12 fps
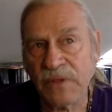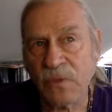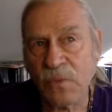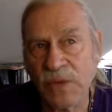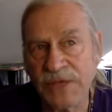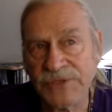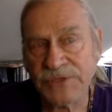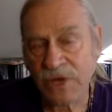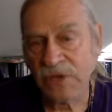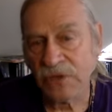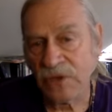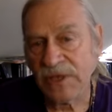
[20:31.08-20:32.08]
when I
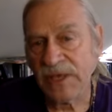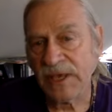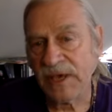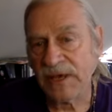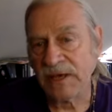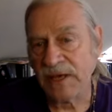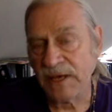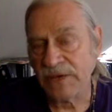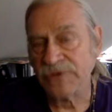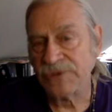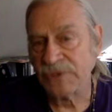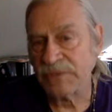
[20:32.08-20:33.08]
started looking at it, I
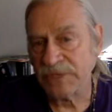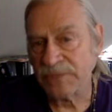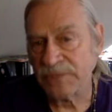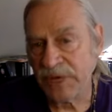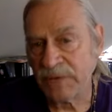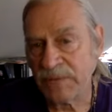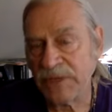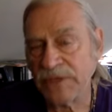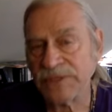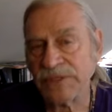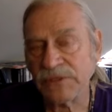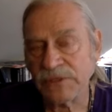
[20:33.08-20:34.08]
understood much better
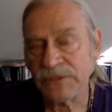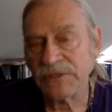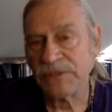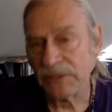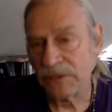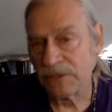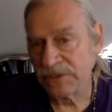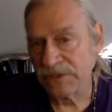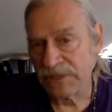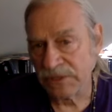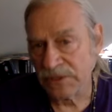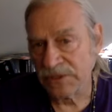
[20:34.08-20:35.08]
because I looked and I looked
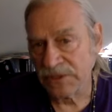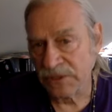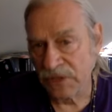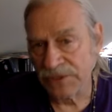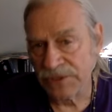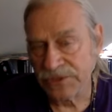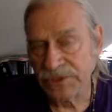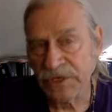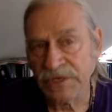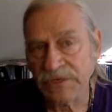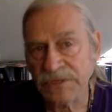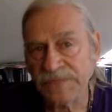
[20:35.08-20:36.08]
and I looked at all these
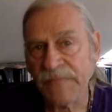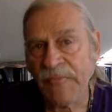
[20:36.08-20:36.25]
charts.